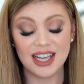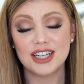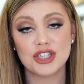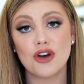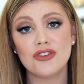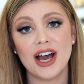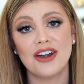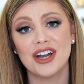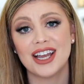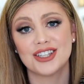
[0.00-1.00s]
It is so
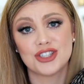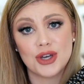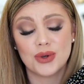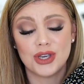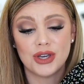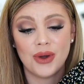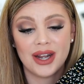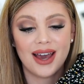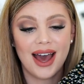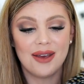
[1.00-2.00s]
flattering and so cute
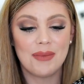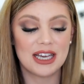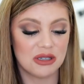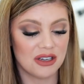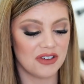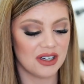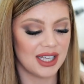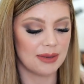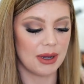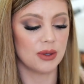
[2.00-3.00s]
and kind of makes me feel
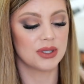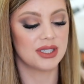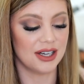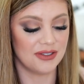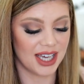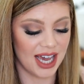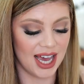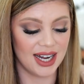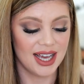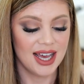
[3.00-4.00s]
like my old self
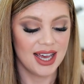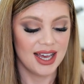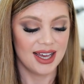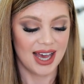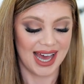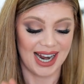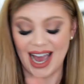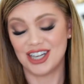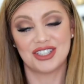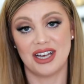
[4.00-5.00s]
again. And
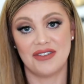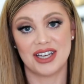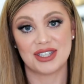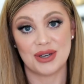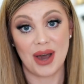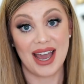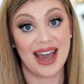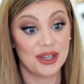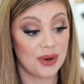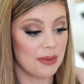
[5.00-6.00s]
I just love it. So I
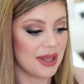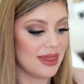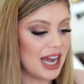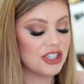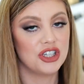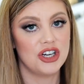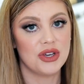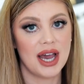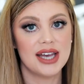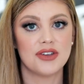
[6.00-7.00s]
highly recommend that shirt,
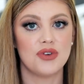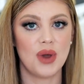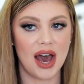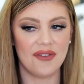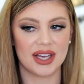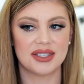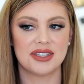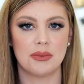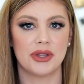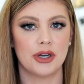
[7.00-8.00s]
you guys, if you have like a
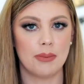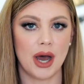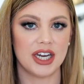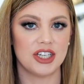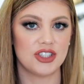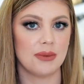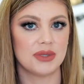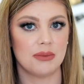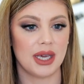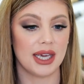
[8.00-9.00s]
similar body
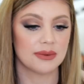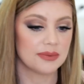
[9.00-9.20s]
shape to me.